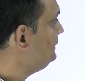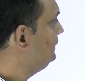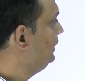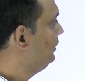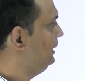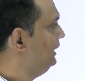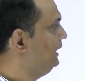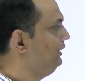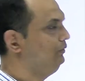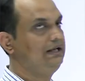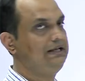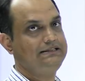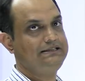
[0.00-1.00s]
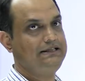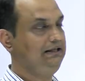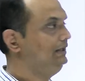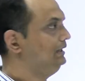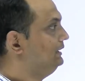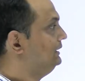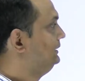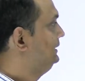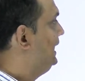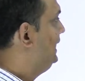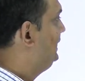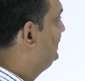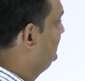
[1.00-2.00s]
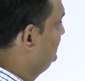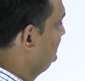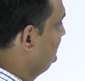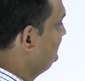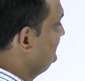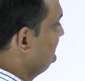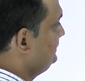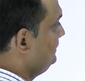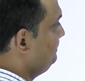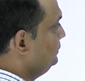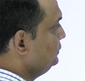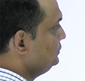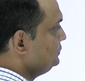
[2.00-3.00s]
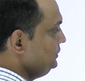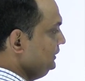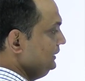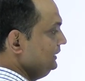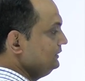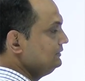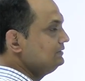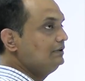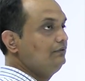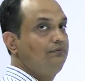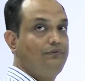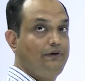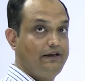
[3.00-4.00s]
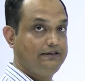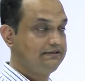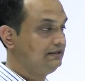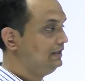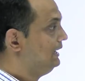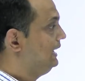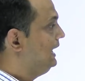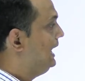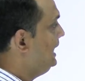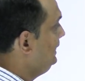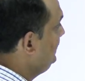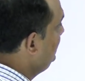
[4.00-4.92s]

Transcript: Now, here you can see that this is the posterior surface and